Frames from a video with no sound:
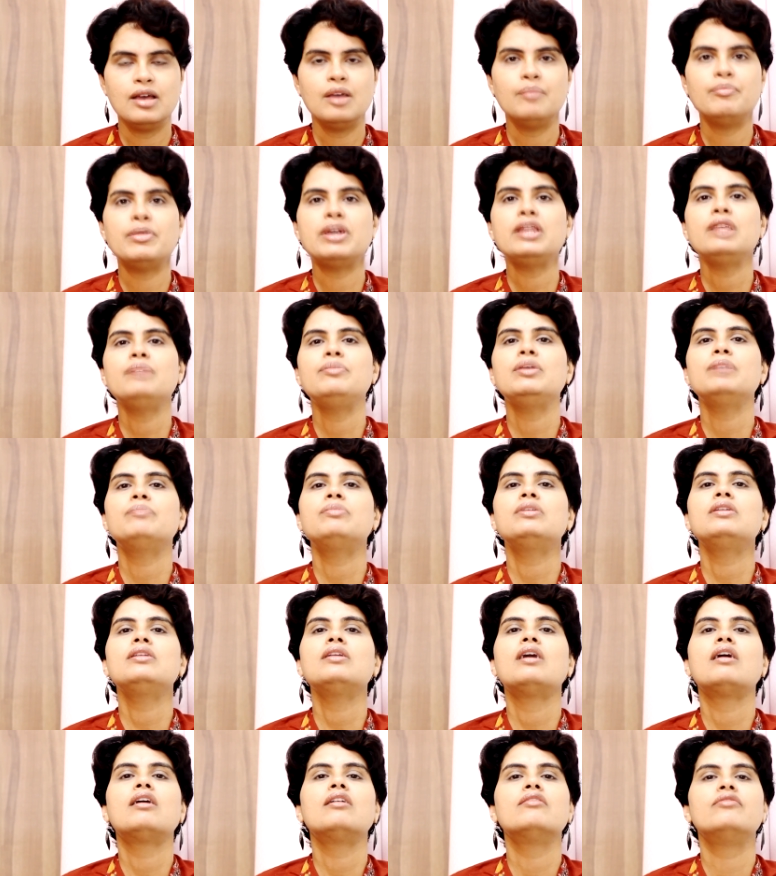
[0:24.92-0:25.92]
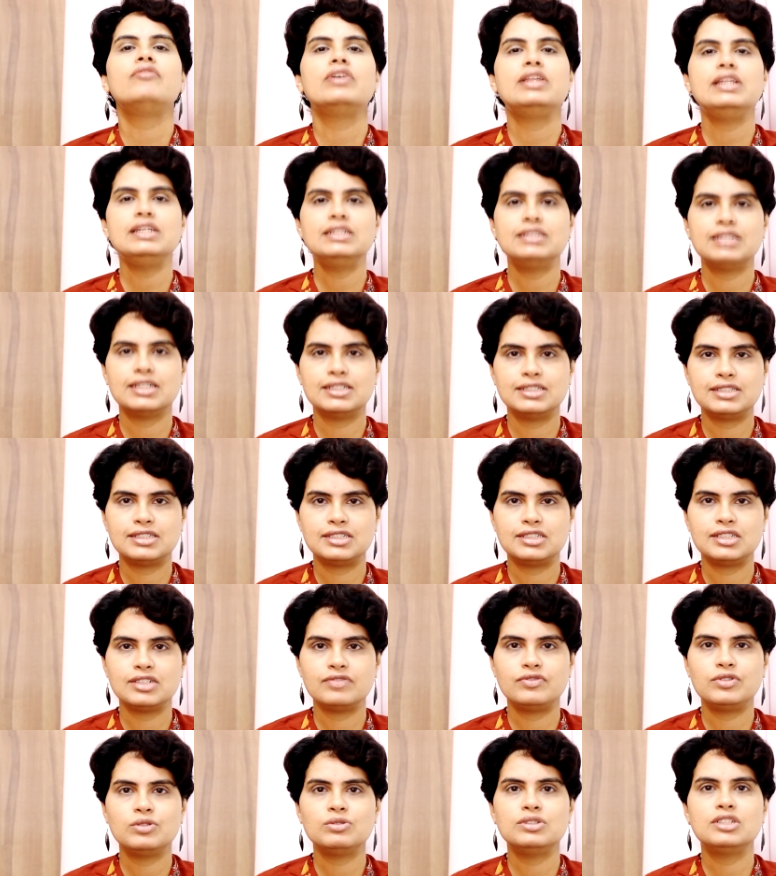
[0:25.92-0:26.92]
Many people are very
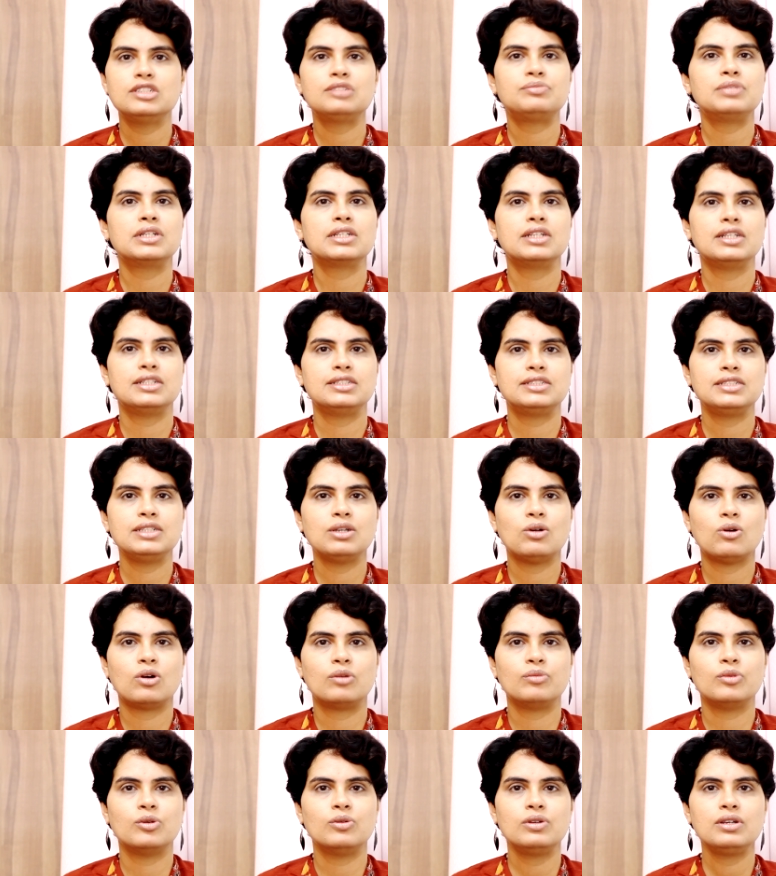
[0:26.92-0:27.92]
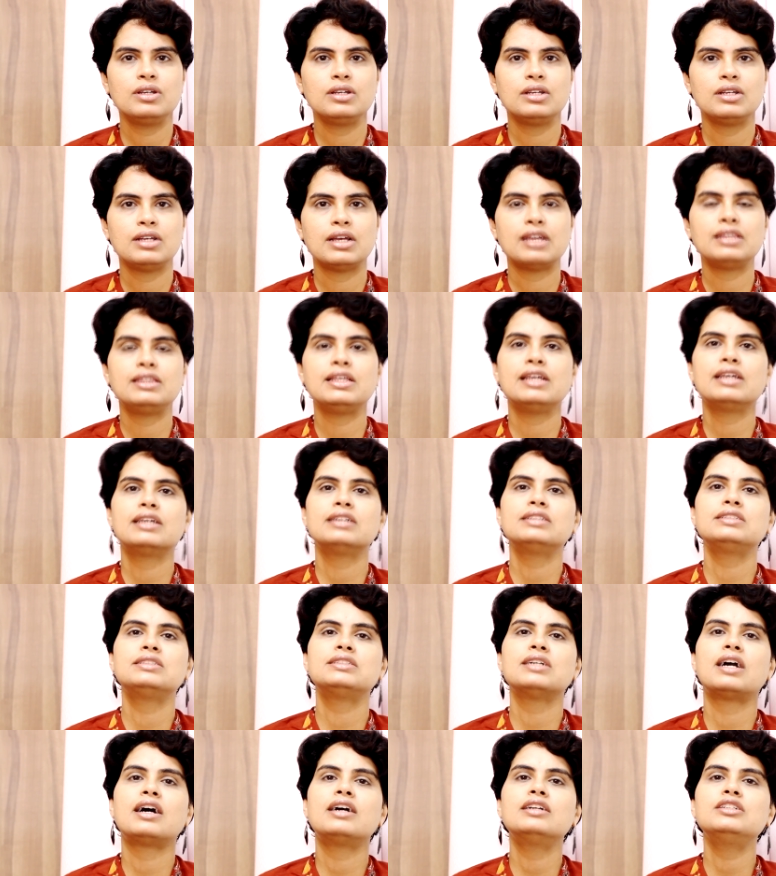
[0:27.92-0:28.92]
sensitive to this pregnancy hormone, and they can
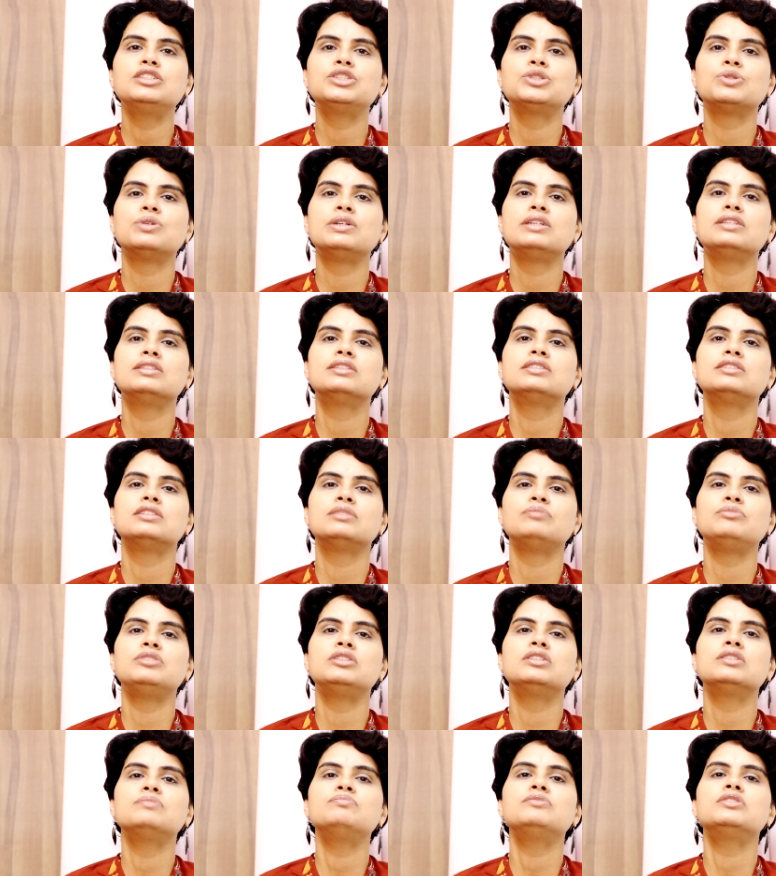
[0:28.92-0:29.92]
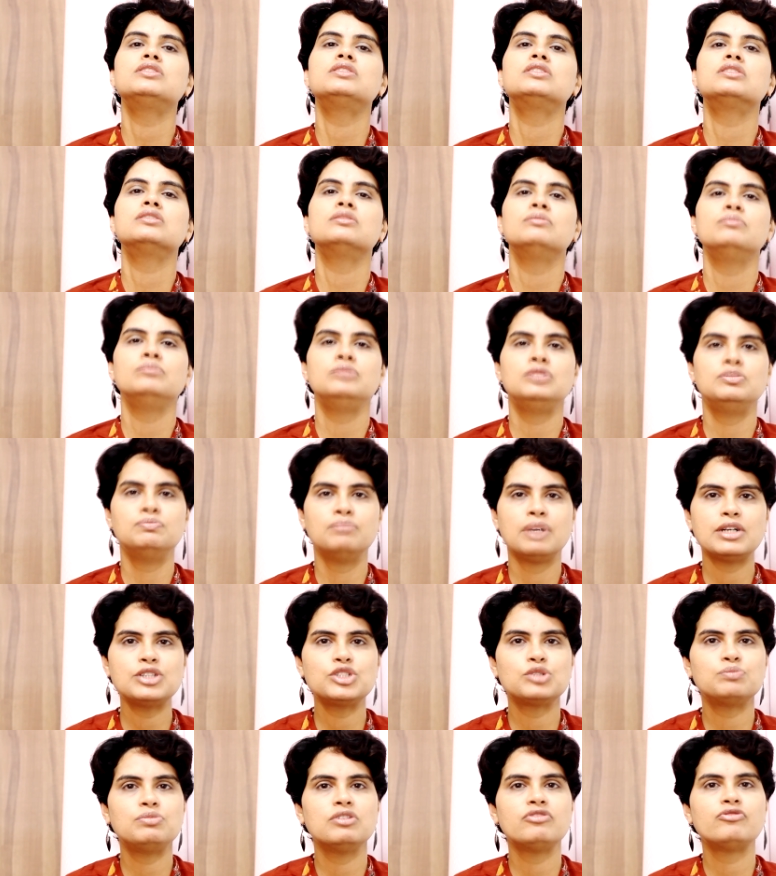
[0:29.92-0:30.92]
start showing the symptoms
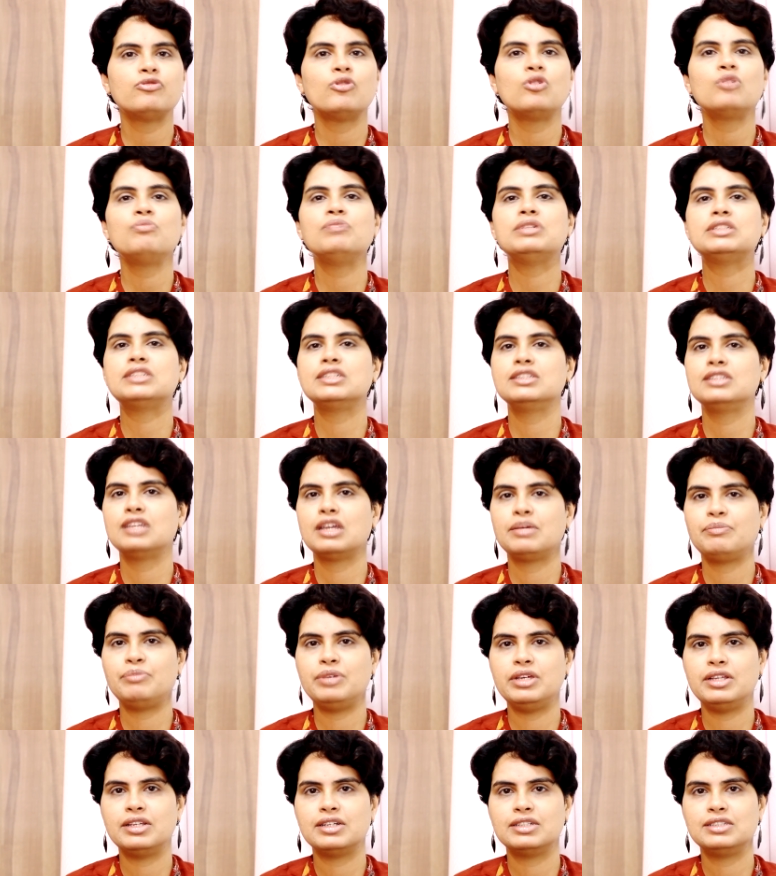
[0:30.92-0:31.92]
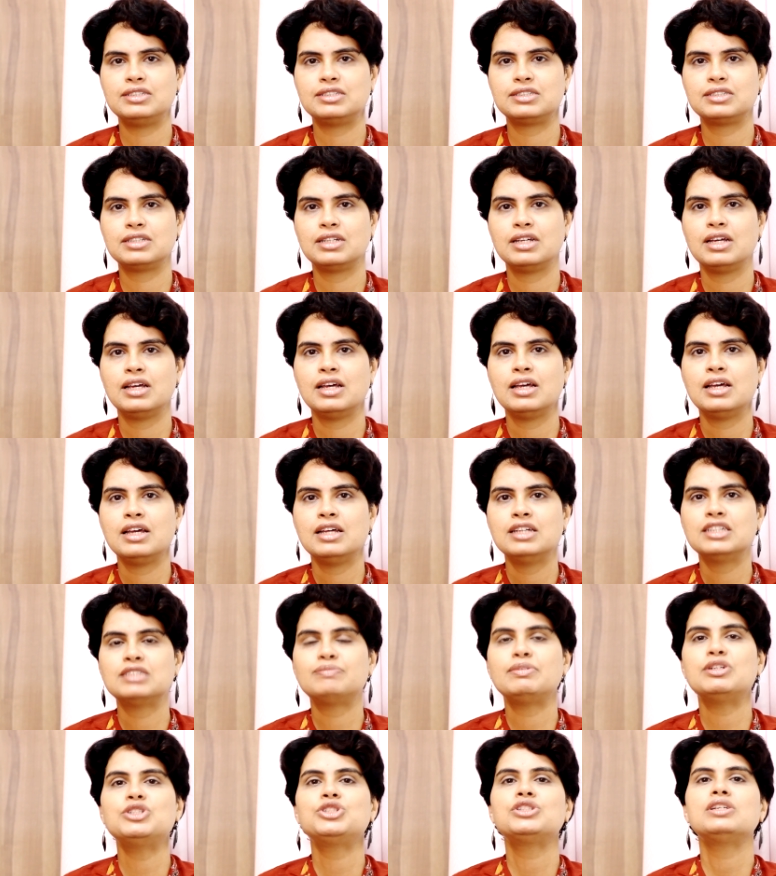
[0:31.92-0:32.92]
much before missing their periods.
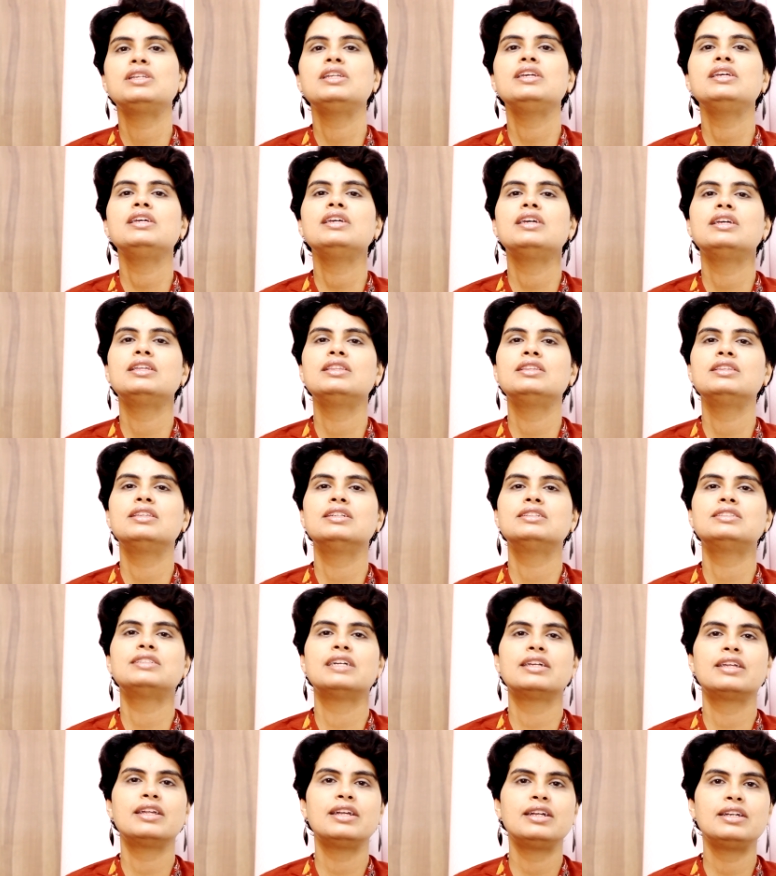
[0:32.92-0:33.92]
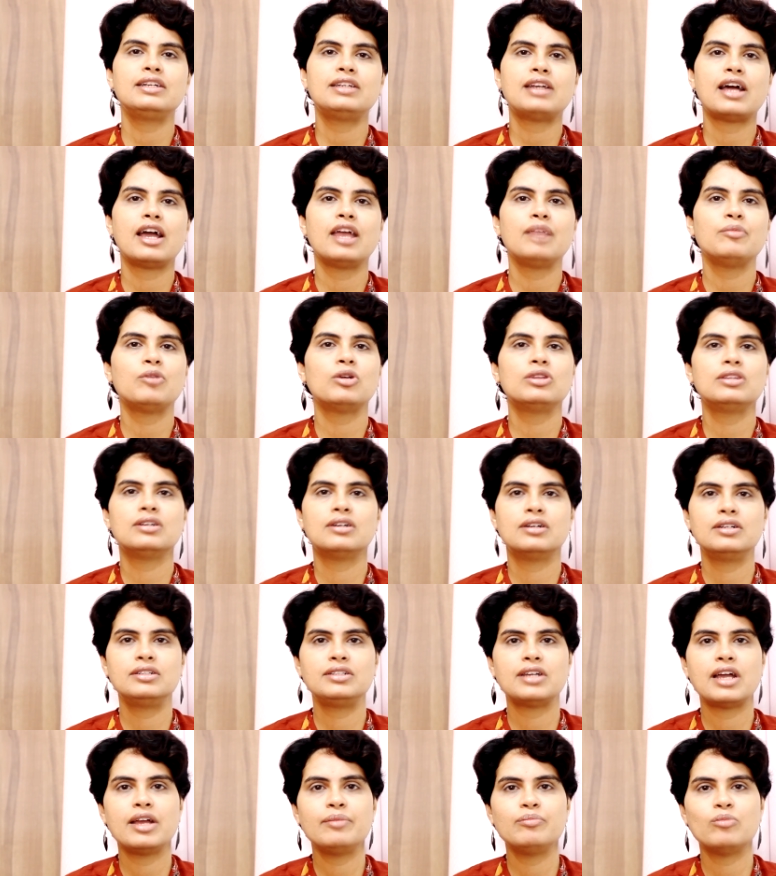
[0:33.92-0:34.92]
Especially in the second time or
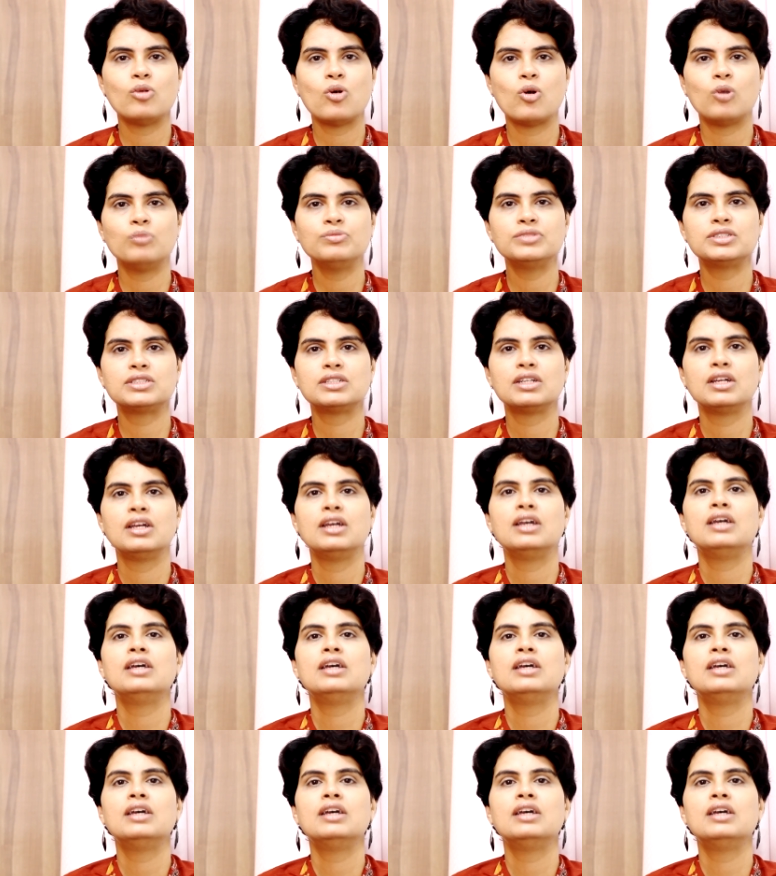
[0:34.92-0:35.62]
third time moms,